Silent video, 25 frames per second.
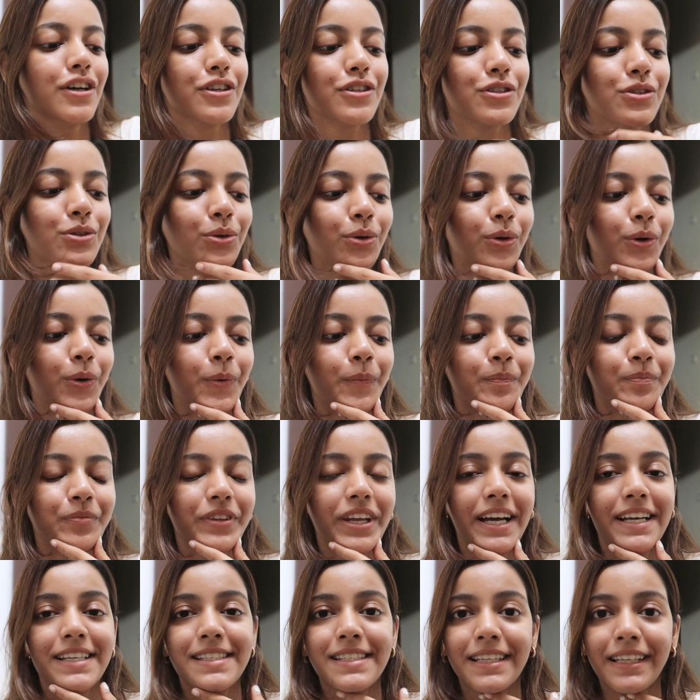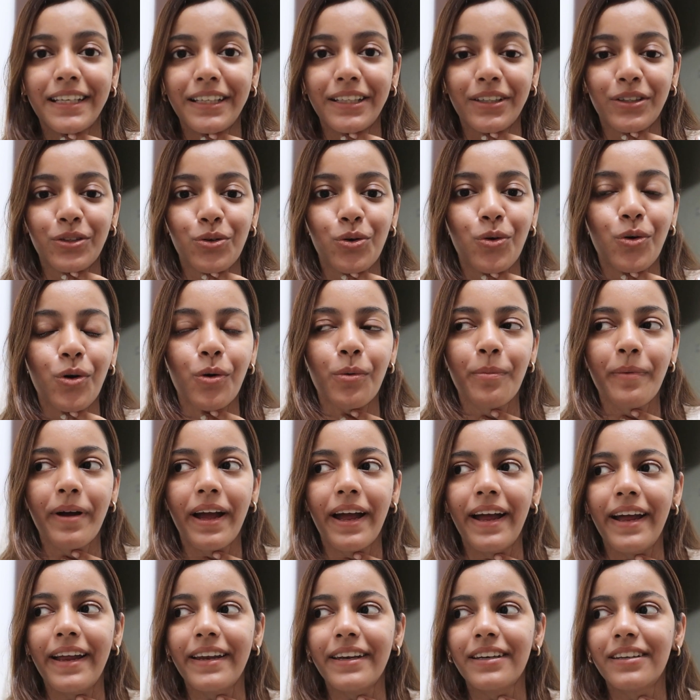So I stayed at home
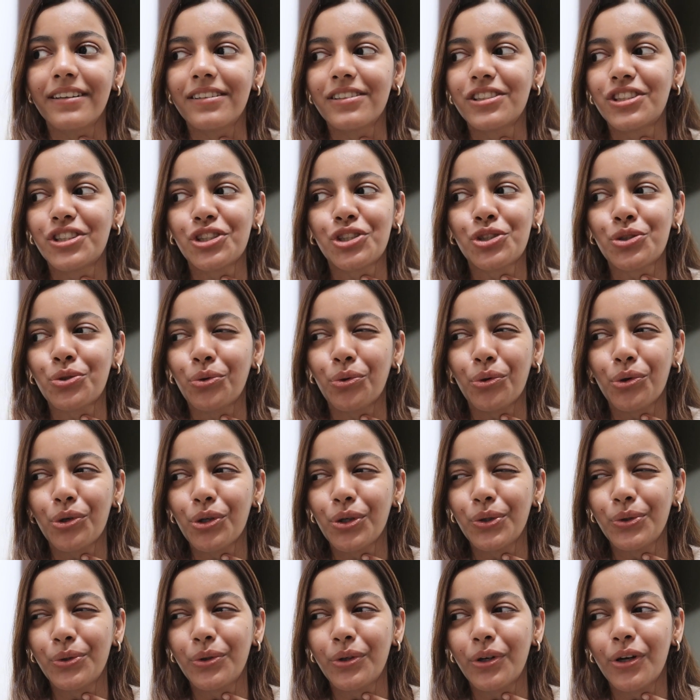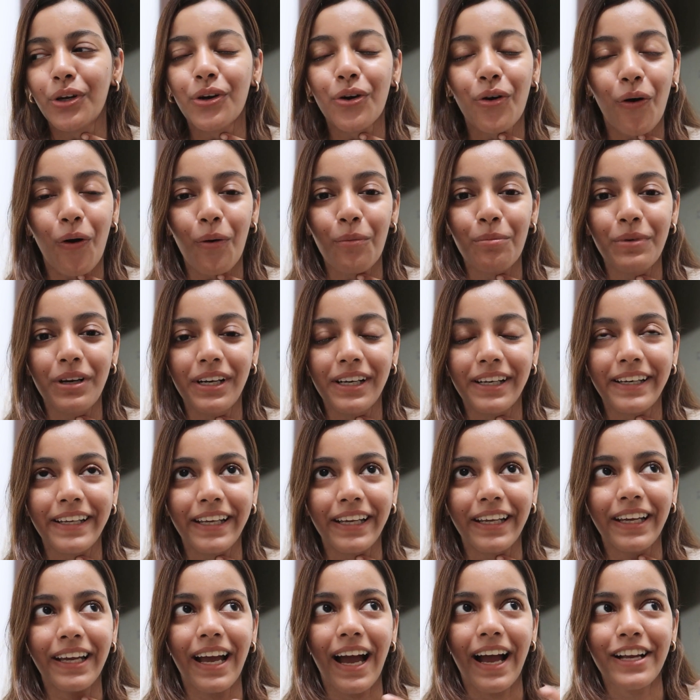and just showed you a normal
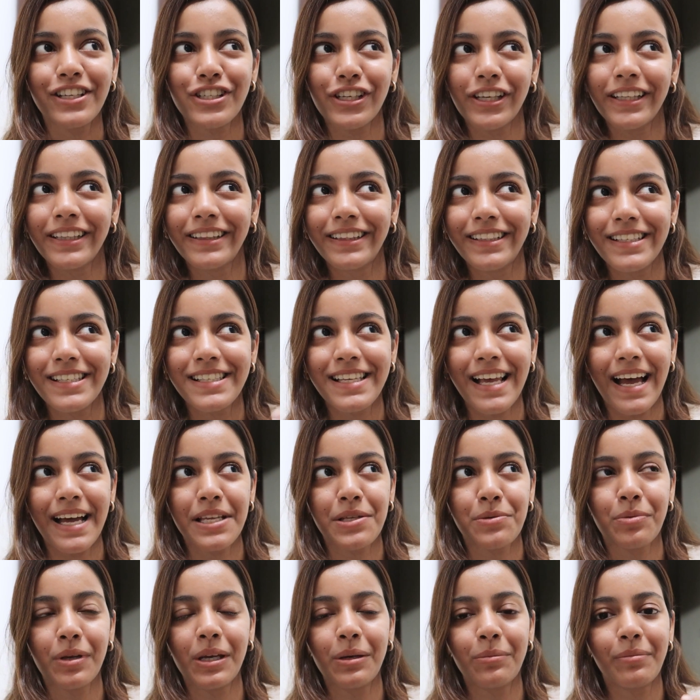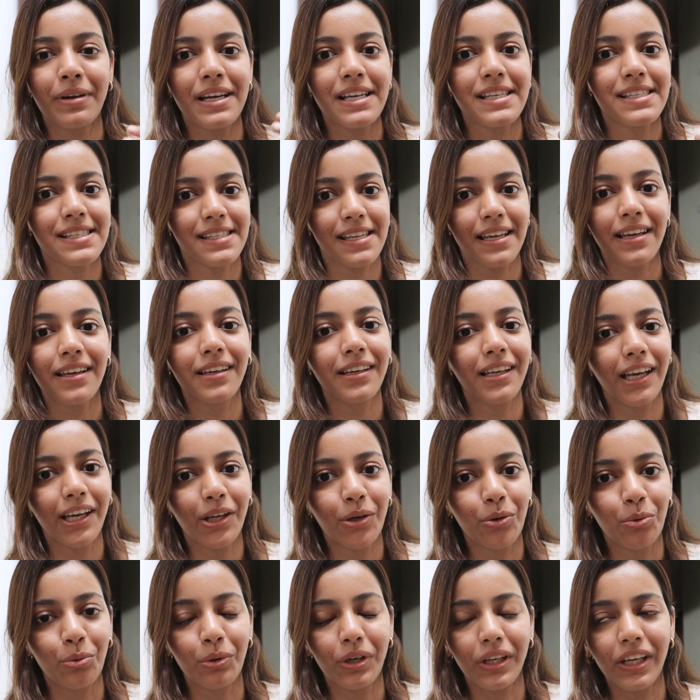day. Actually, this has been my sick
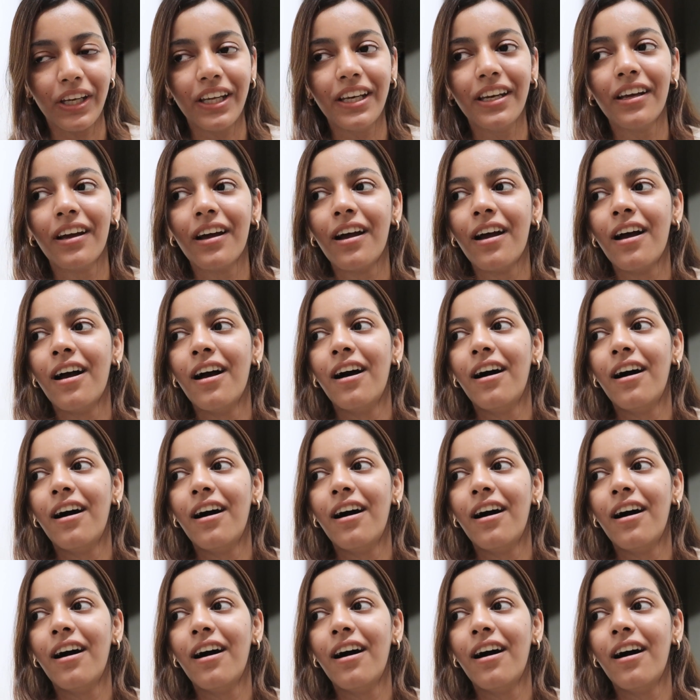day routine.